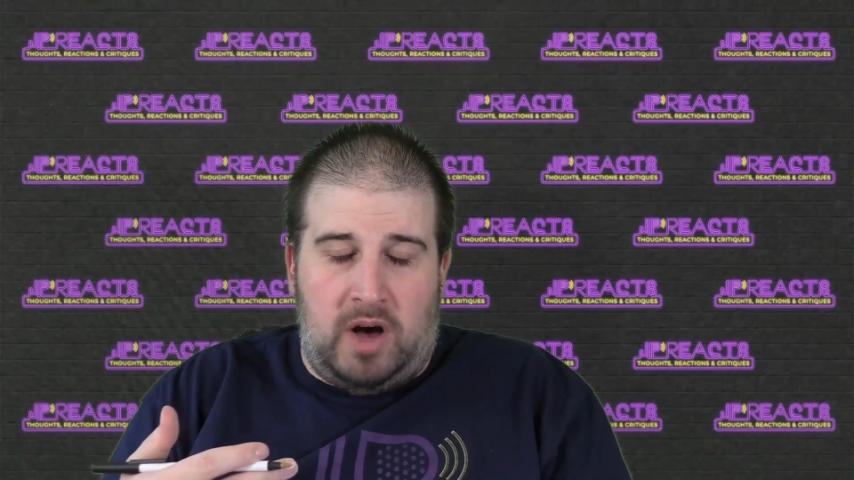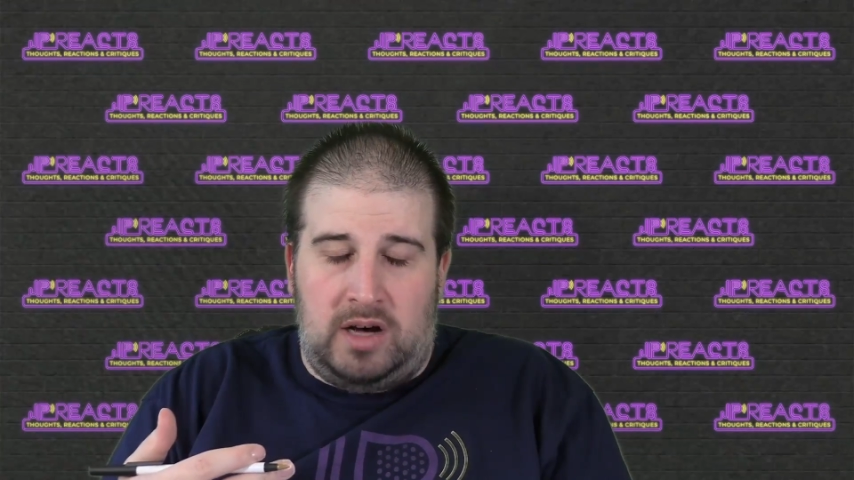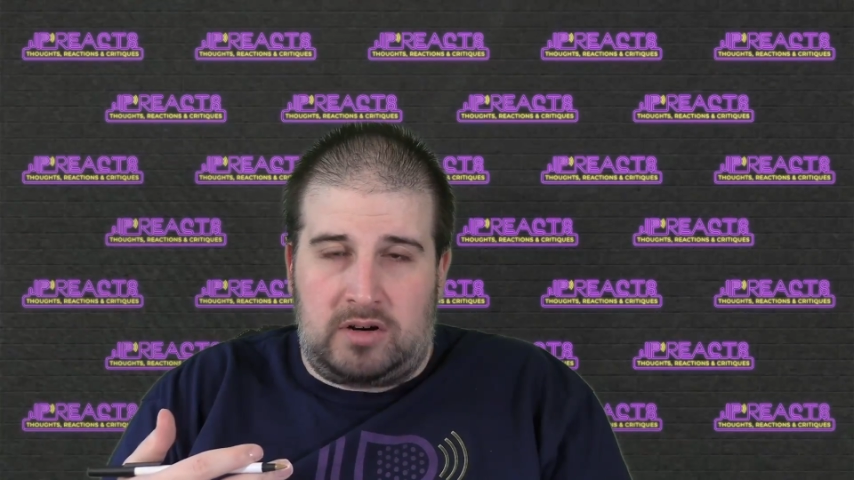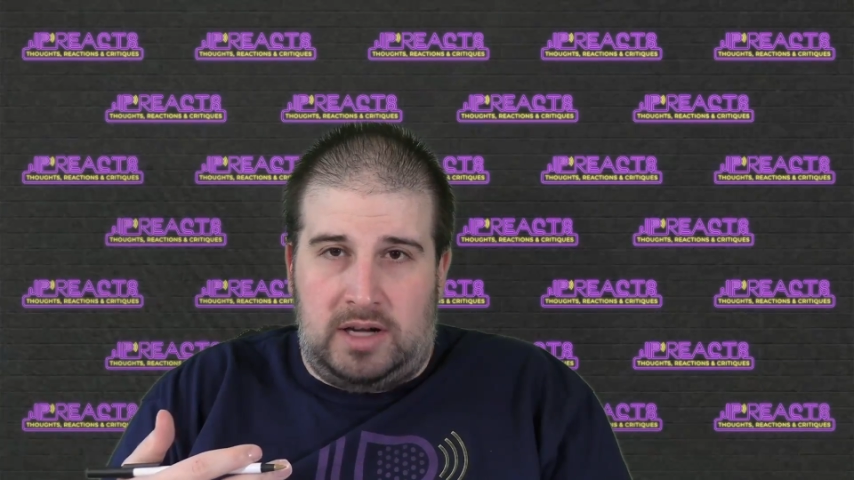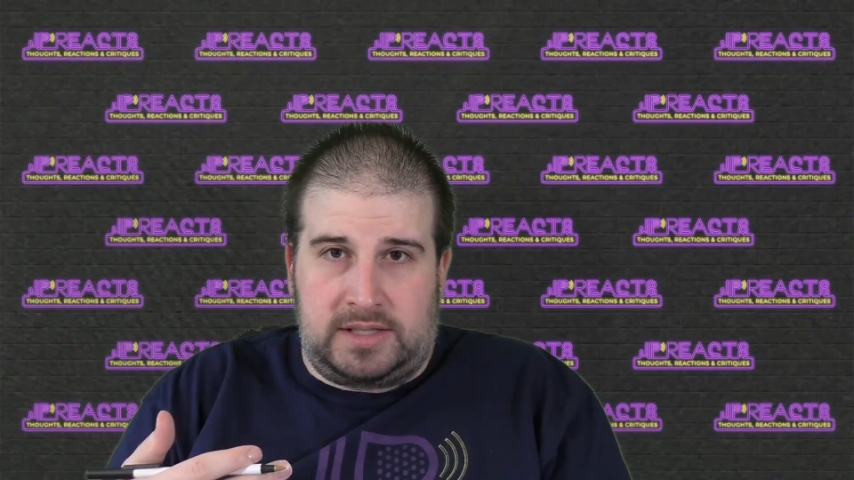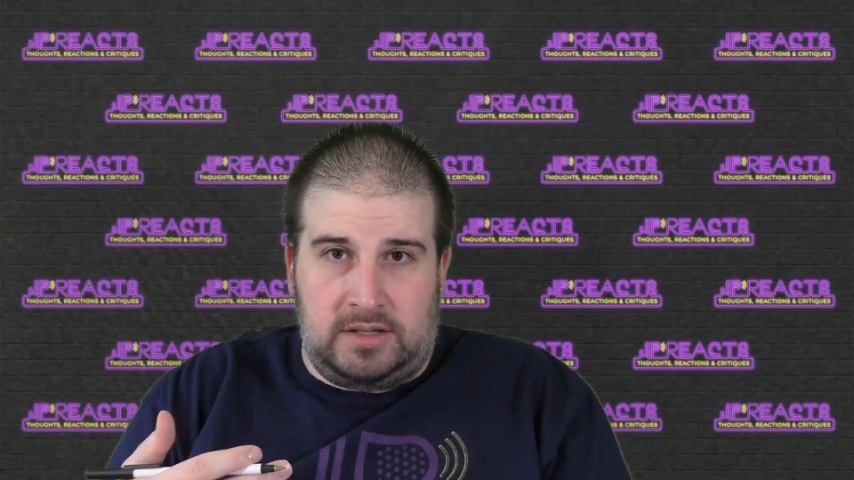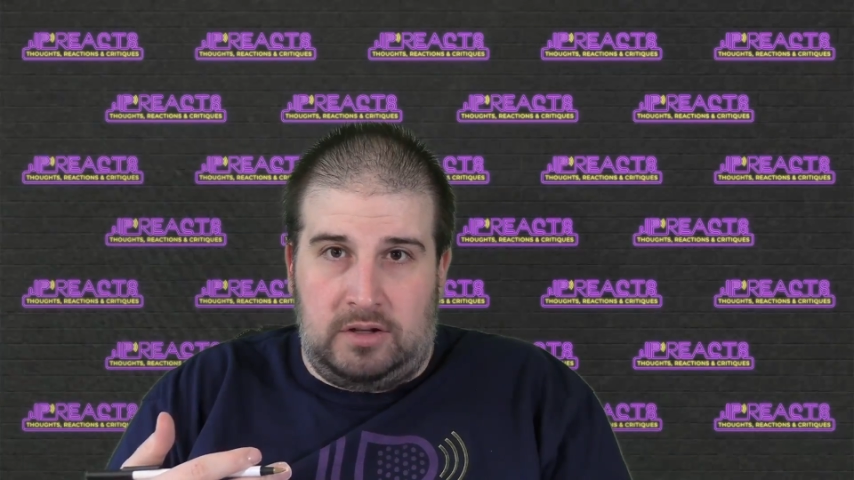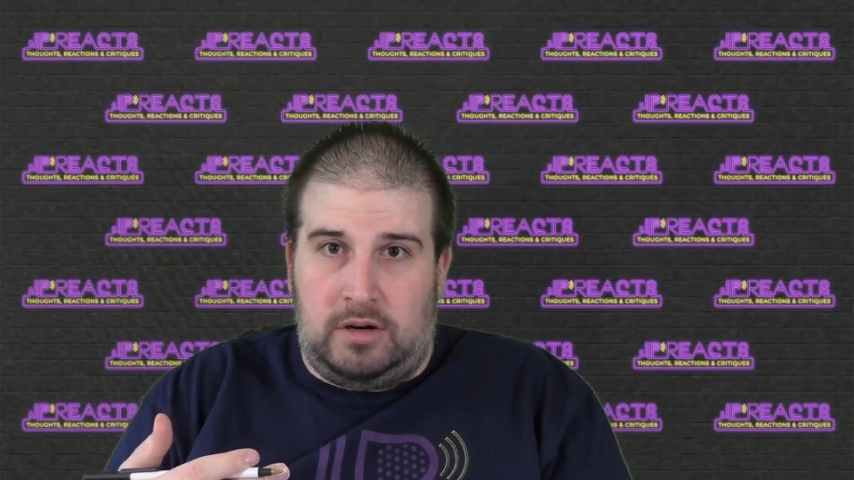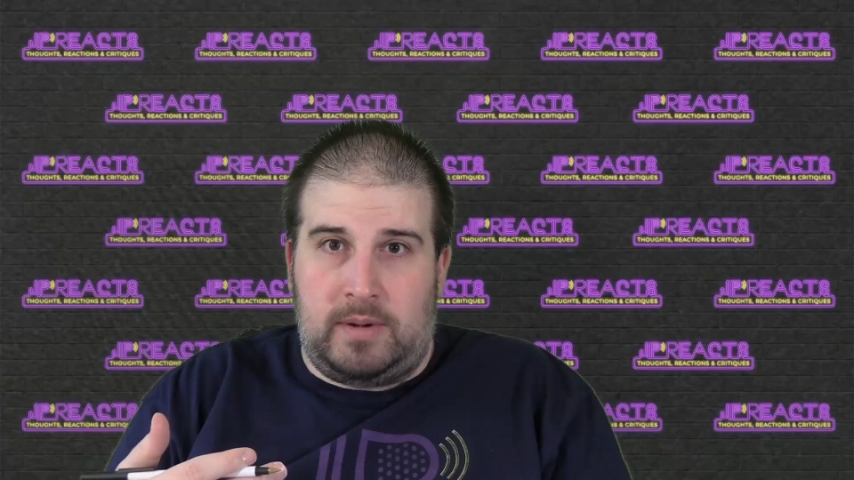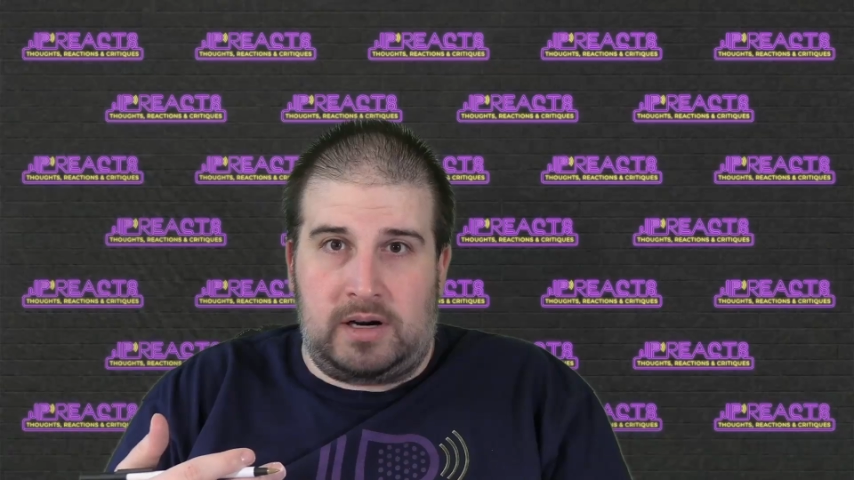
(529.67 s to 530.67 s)
all across the
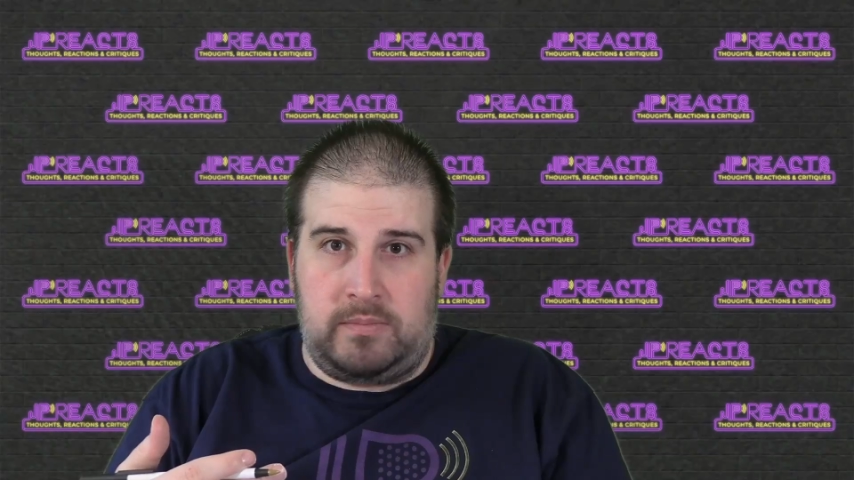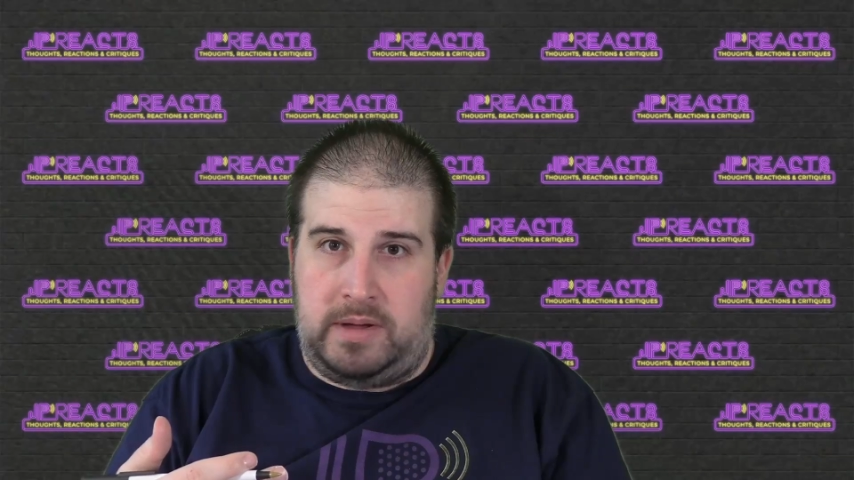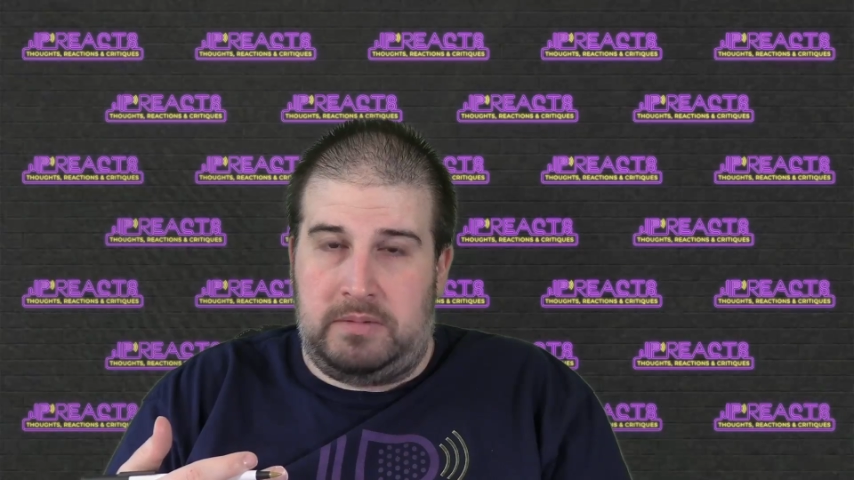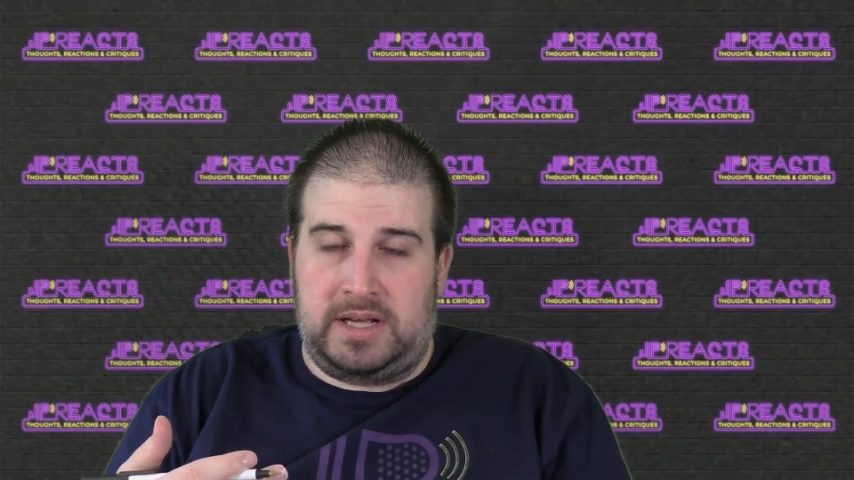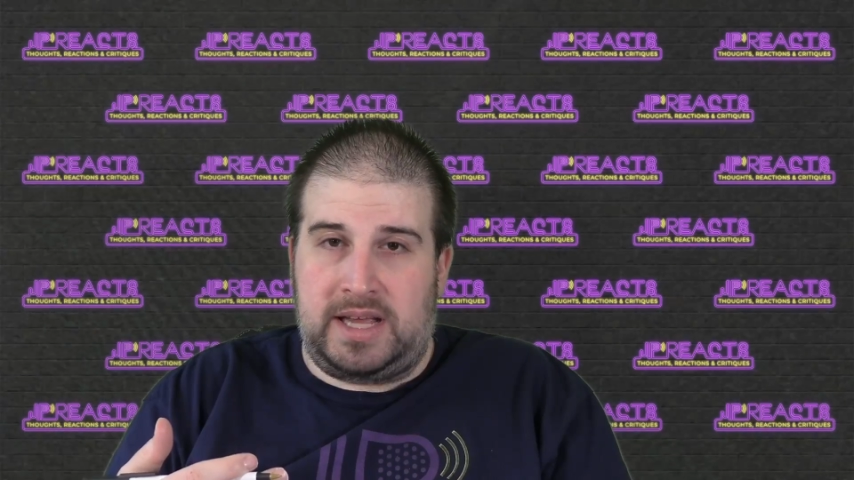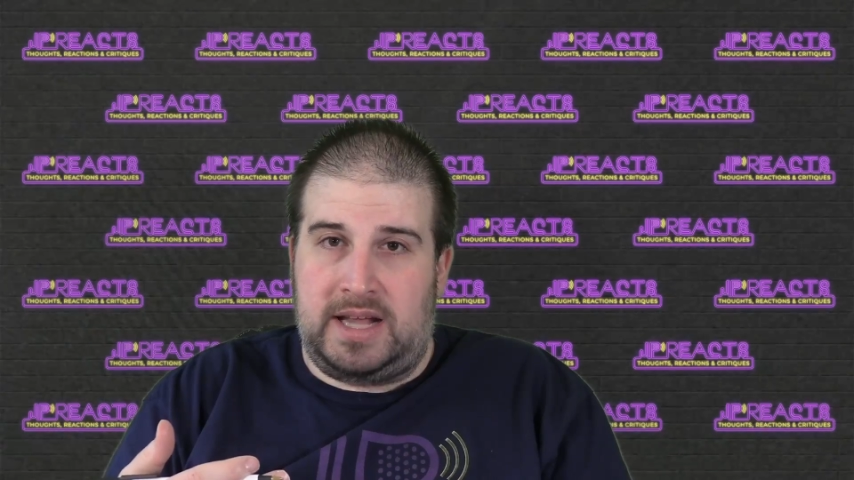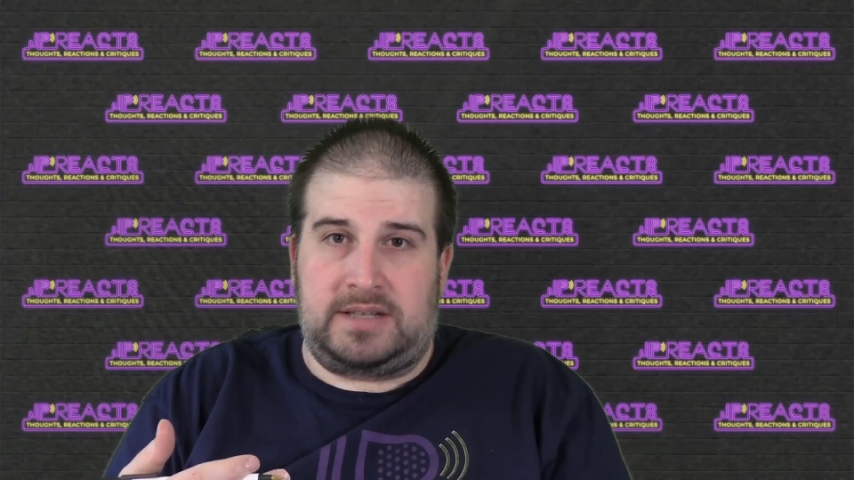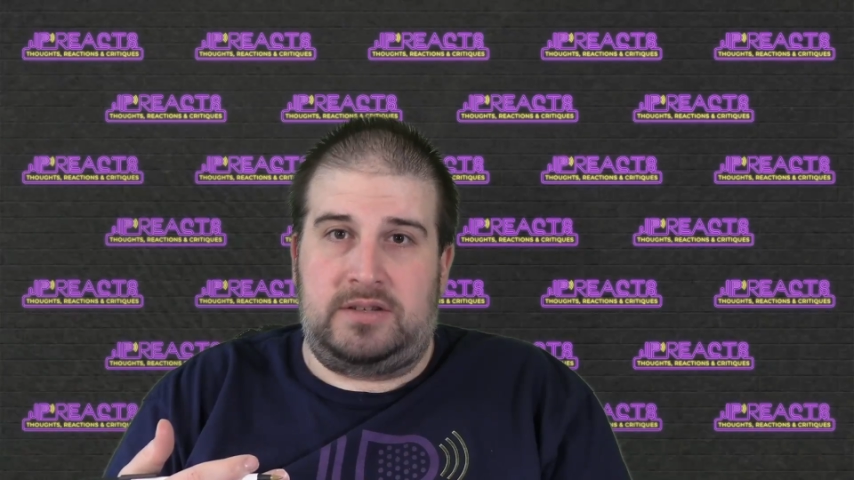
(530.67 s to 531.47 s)
globe aren't going to be able to get